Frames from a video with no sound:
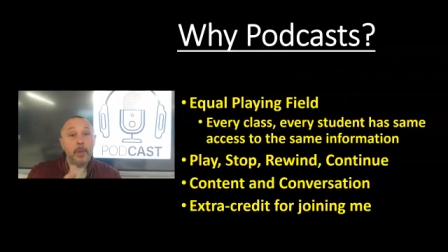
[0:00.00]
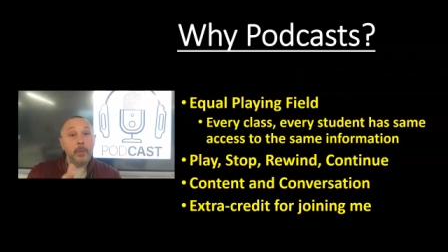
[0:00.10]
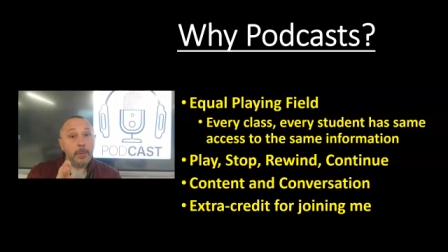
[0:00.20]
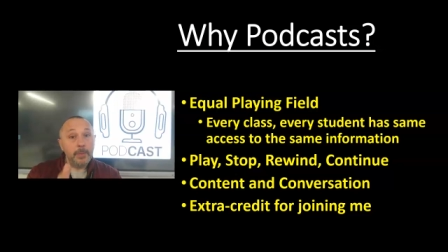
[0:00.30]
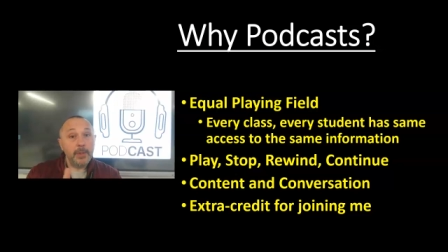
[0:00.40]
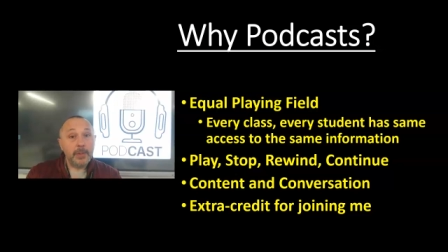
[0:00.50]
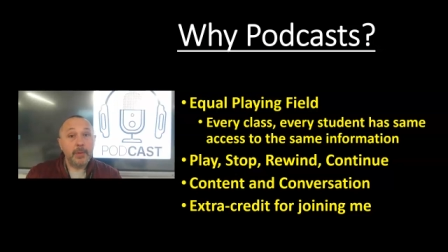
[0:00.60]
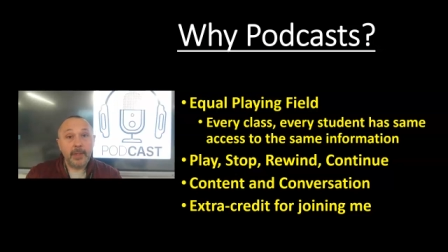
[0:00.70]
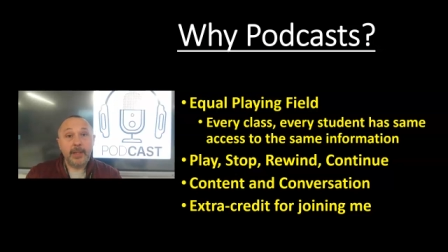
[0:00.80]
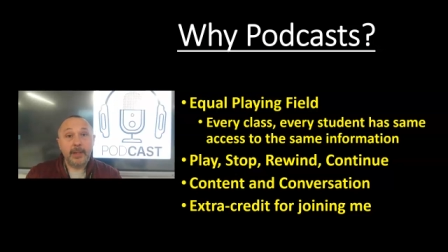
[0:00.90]
We've been
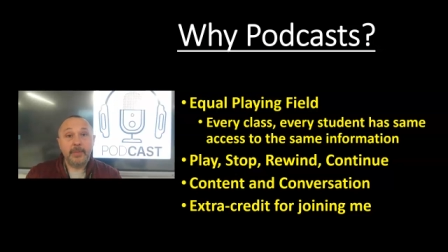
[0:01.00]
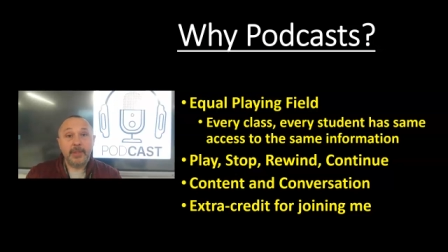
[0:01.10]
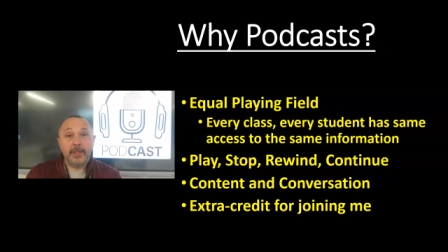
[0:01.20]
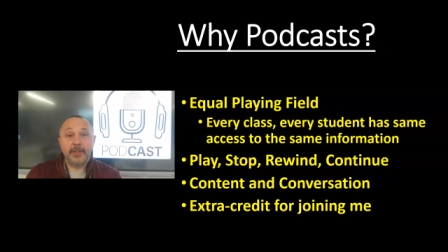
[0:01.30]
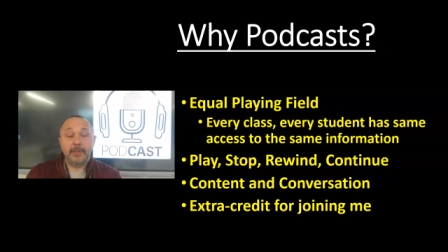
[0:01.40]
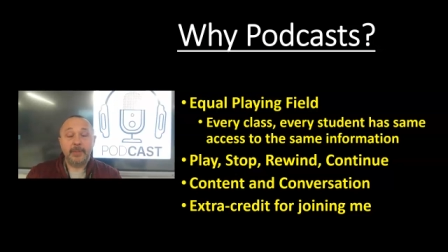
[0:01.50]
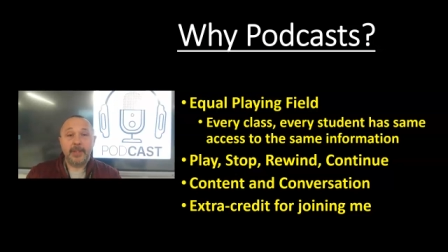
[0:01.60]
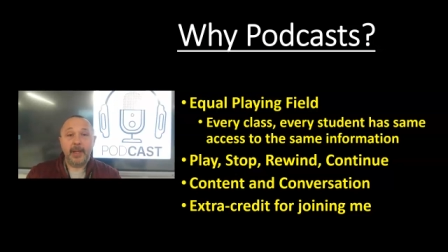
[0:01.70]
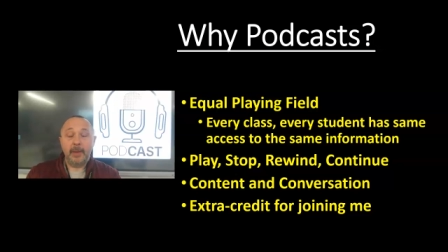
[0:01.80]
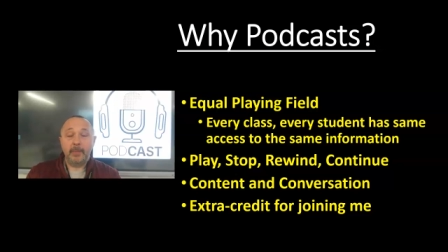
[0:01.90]
doing them since
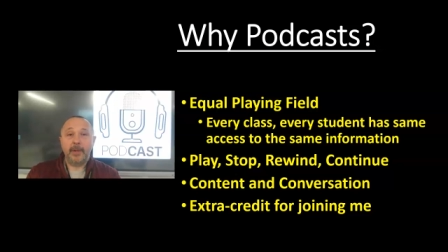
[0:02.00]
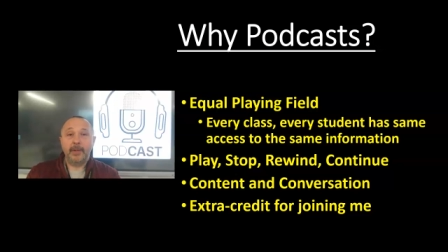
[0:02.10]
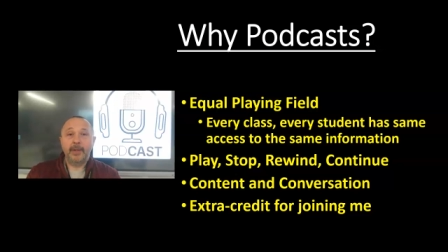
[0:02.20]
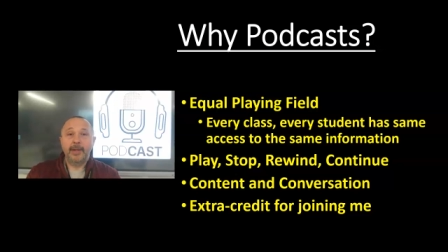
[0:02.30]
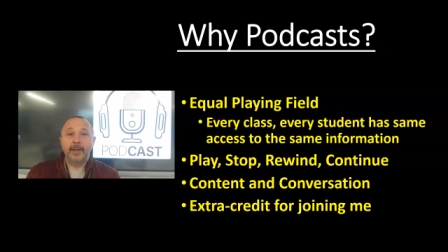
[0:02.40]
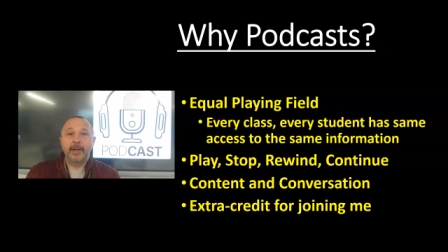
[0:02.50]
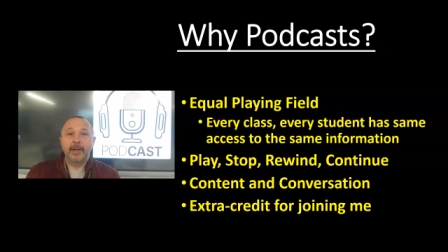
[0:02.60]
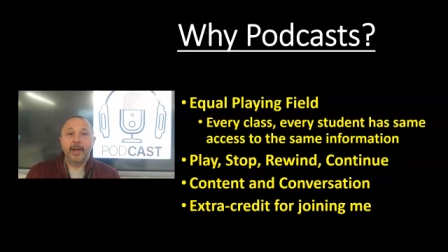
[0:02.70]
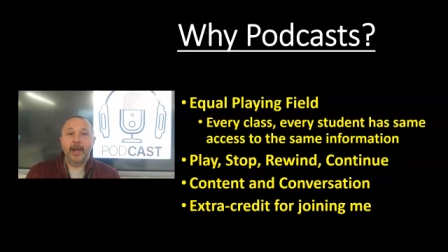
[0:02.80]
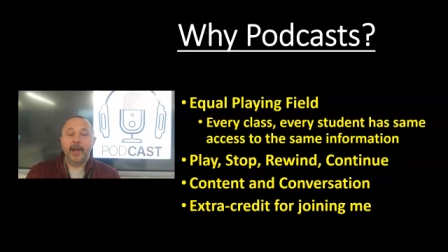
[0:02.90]
September,
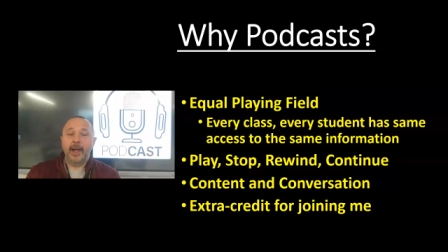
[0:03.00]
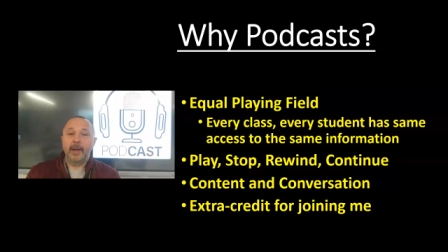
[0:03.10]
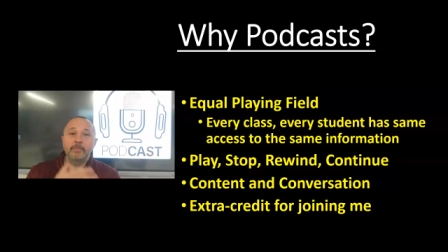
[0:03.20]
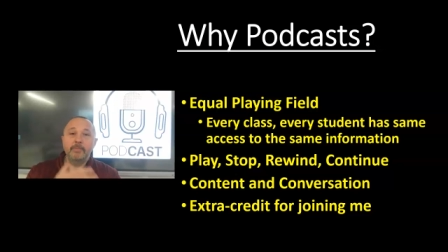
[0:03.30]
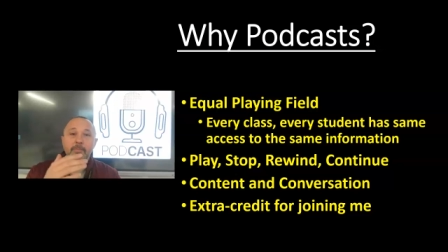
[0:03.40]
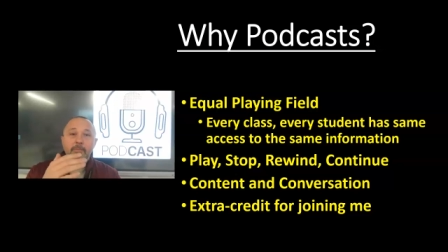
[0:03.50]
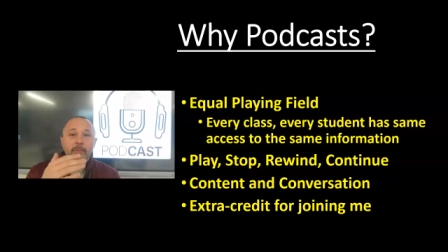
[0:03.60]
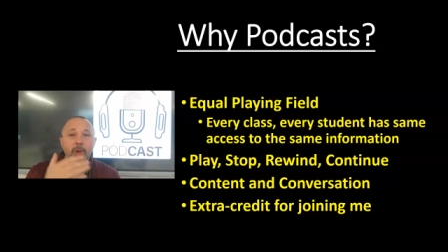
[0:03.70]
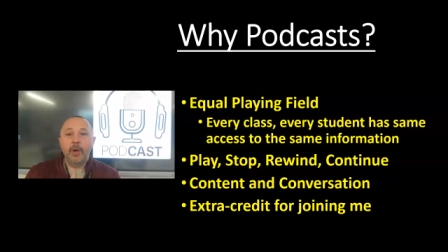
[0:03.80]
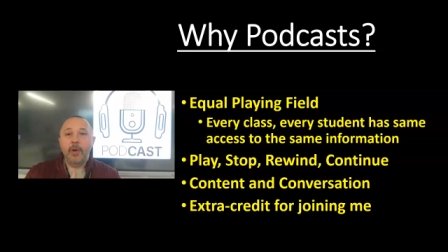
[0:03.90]
and I
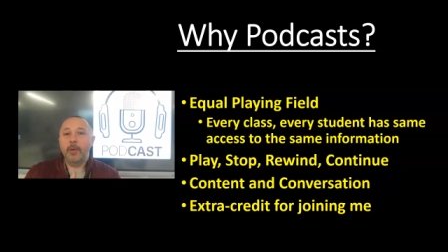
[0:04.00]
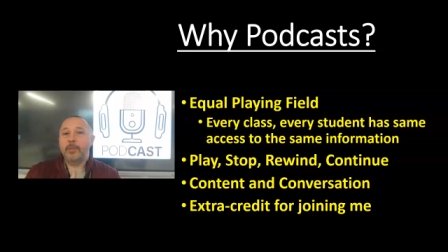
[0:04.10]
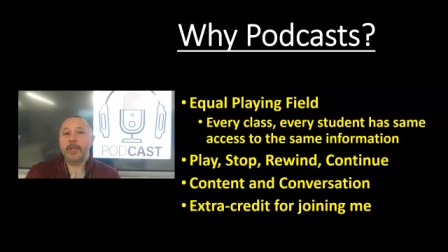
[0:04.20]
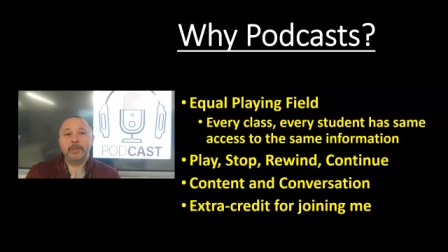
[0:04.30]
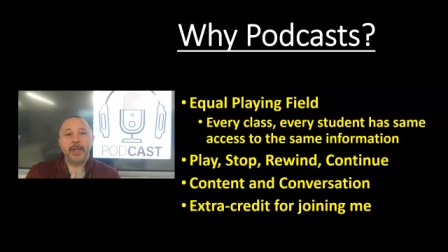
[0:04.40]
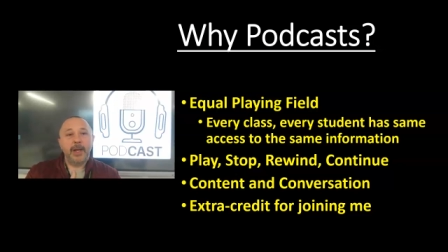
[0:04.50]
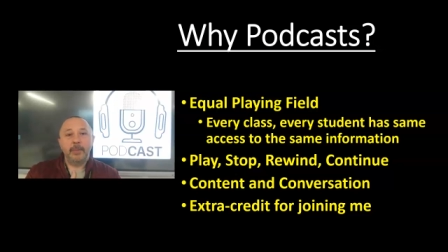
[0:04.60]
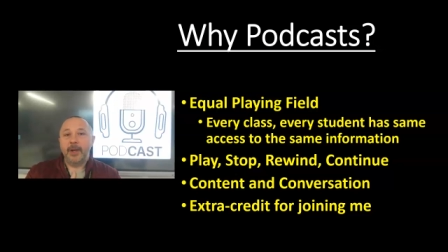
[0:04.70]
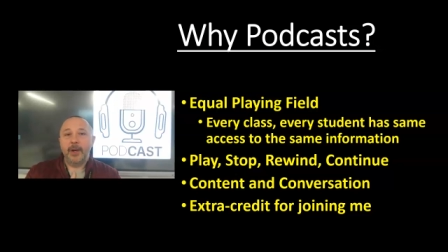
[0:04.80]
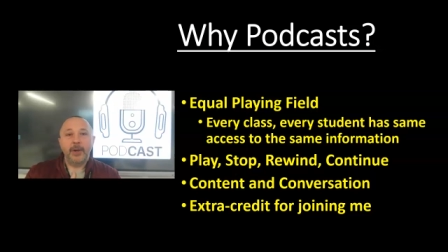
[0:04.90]
know deep
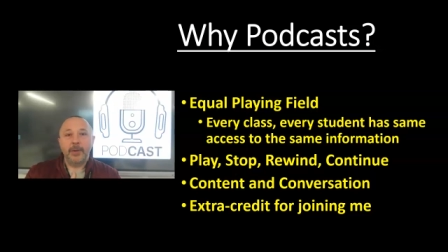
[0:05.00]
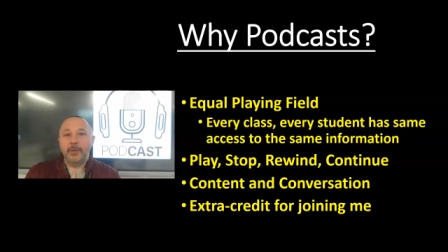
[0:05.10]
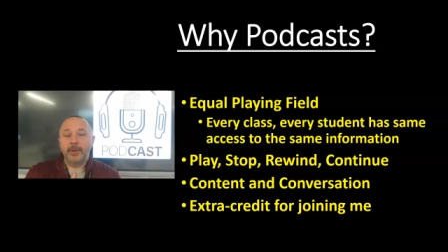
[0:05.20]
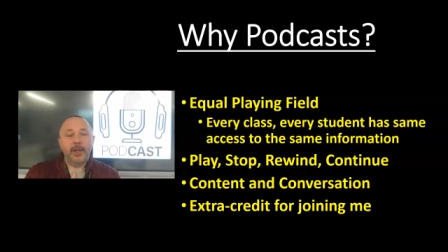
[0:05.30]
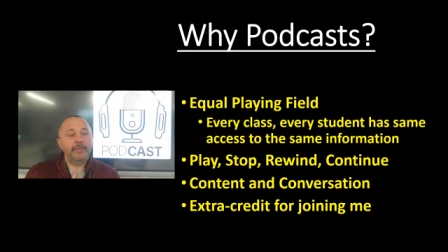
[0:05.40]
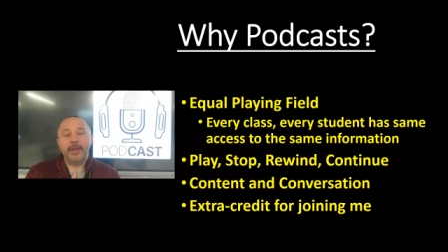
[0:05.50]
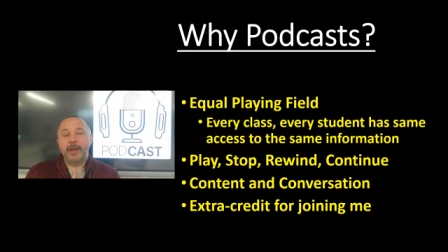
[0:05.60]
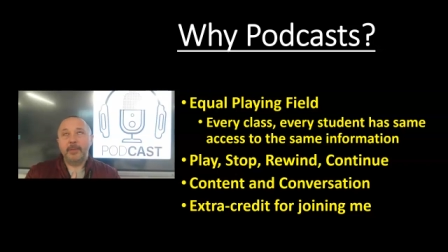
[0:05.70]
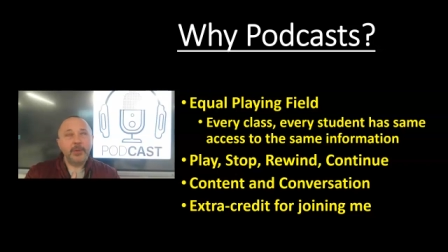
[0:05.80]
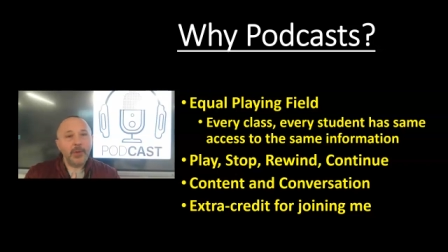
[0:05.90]
down in my heart you love
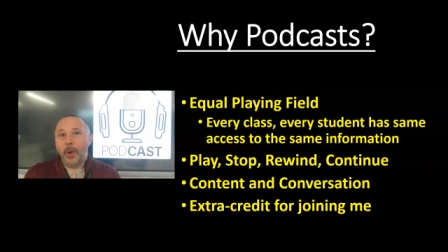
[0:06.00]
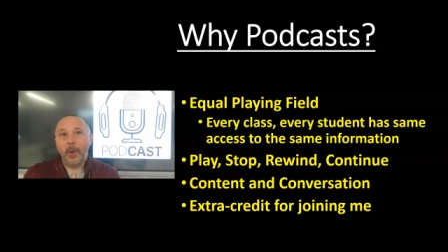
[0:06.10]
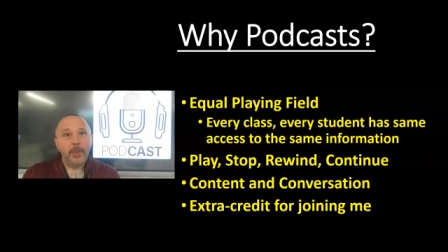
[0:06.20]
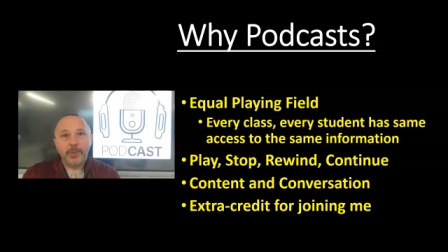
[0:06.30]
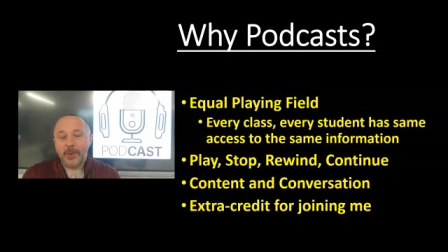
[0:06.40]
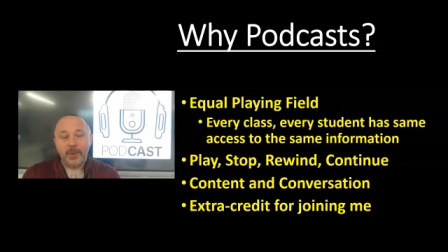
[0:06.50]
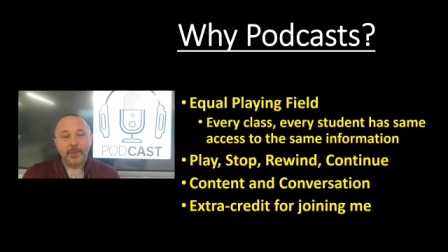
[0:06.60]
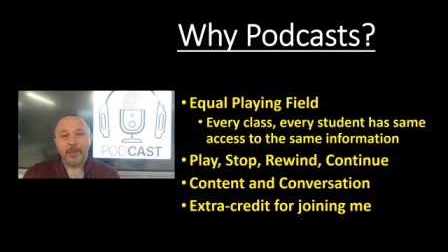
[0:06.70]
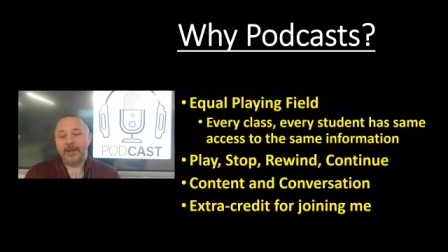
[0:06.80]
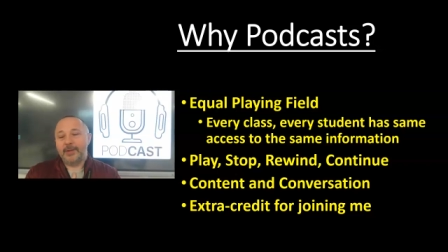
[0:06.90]
them
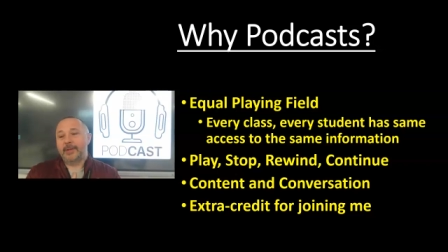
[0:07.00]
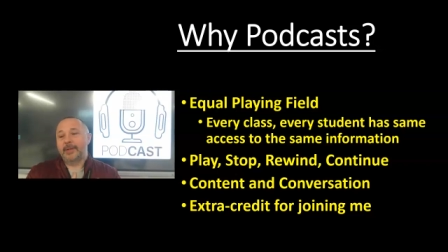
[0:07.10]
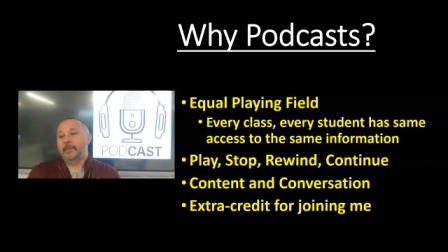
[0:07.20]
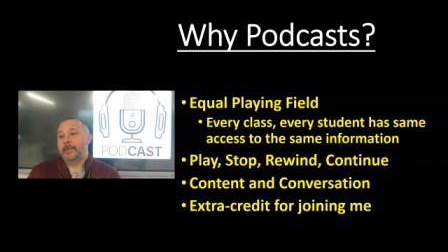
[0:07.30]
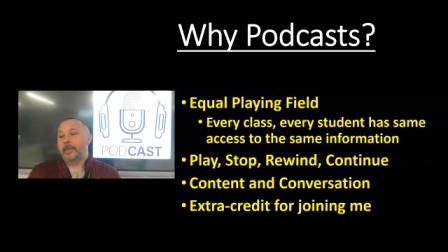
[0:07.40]
so much.